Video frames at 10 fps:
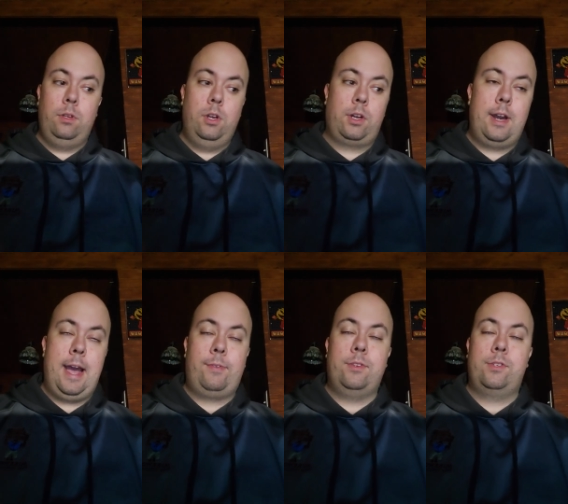you're going to
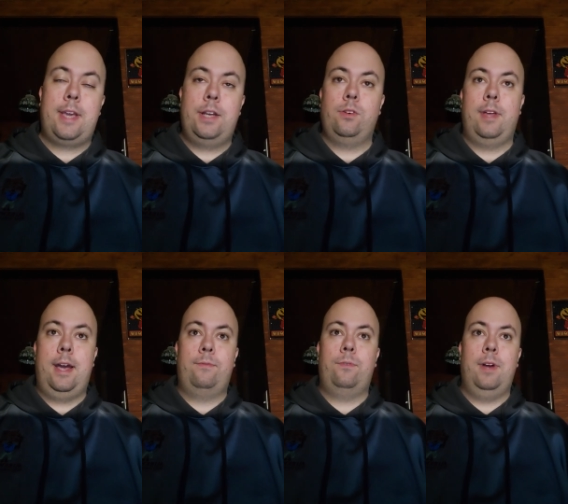have to schedule
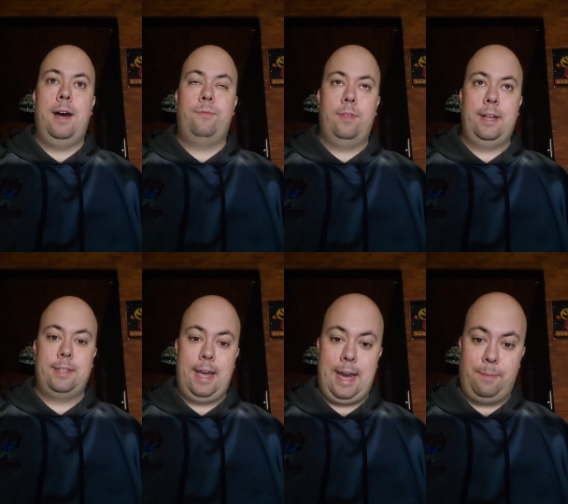that for that to
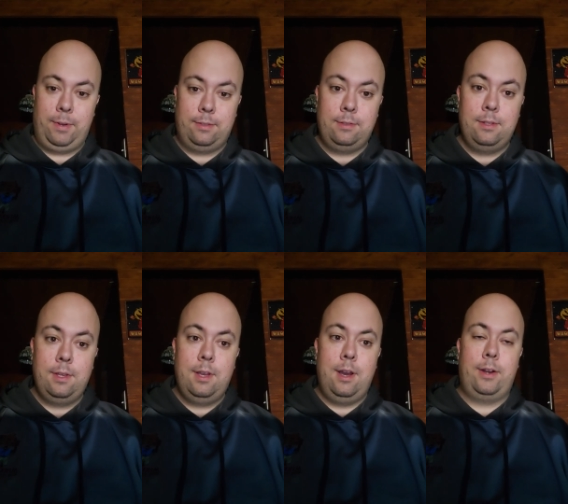happen.
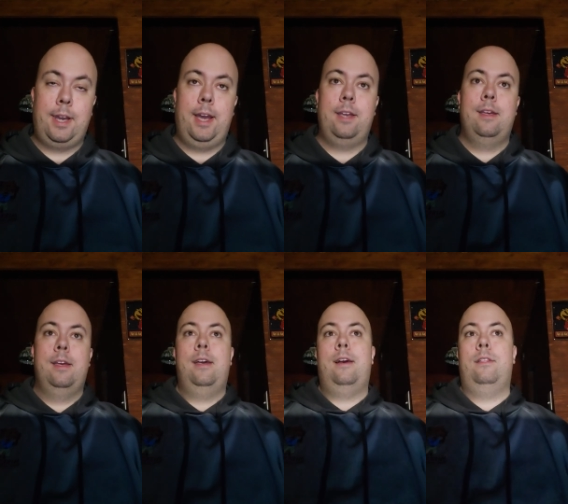Okay.
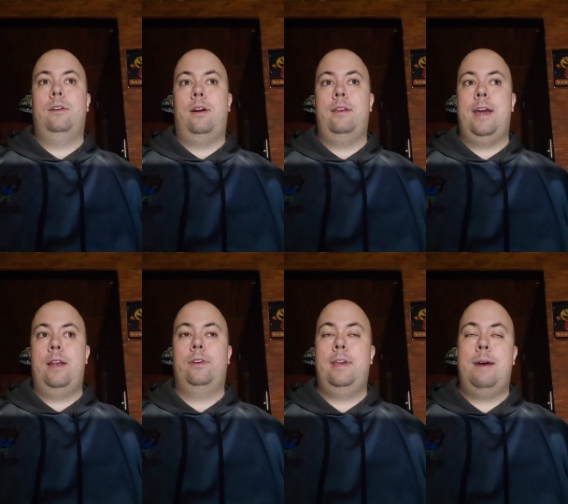Not
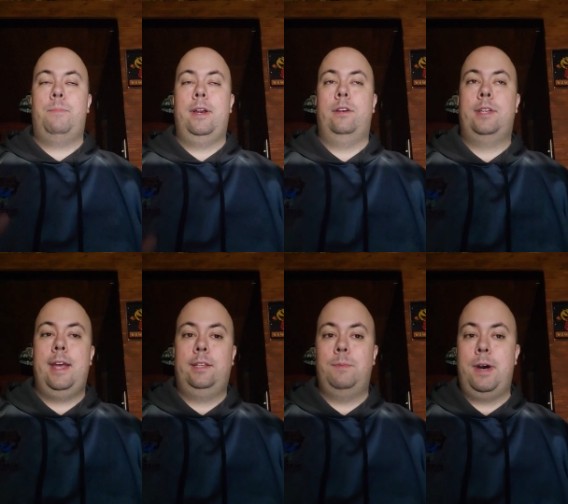only that, but it
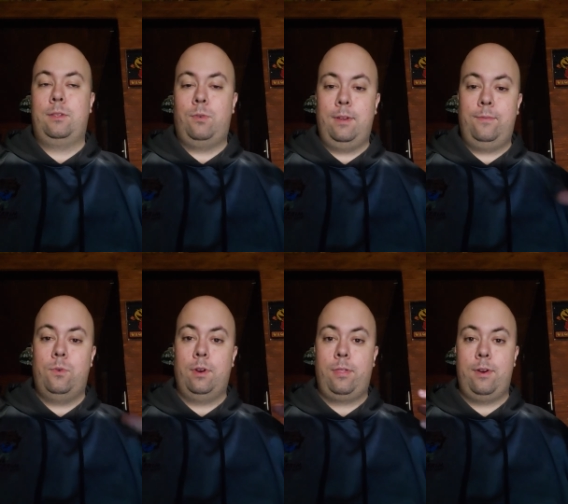takes about
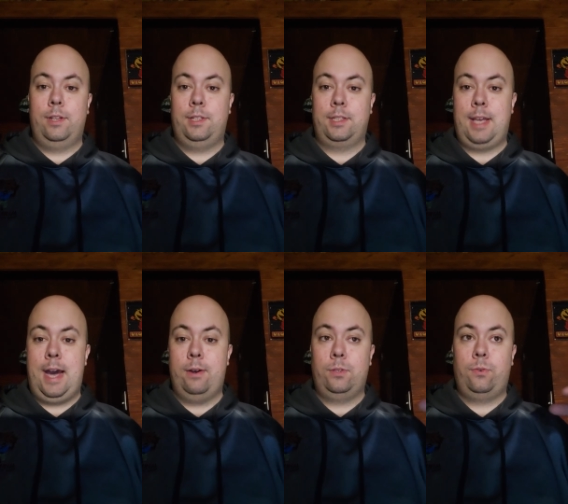24 to 36
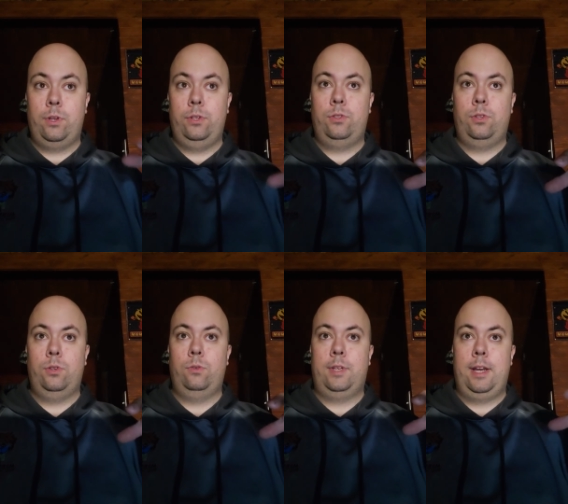hours for you
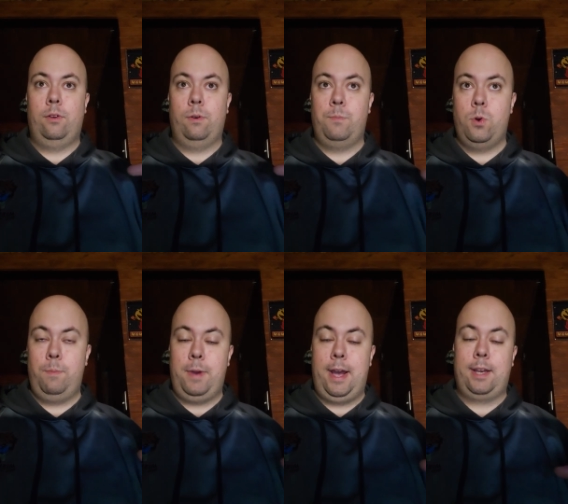to get your
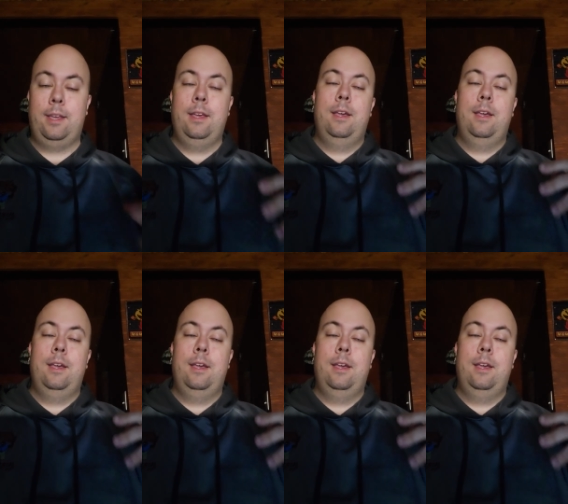report back.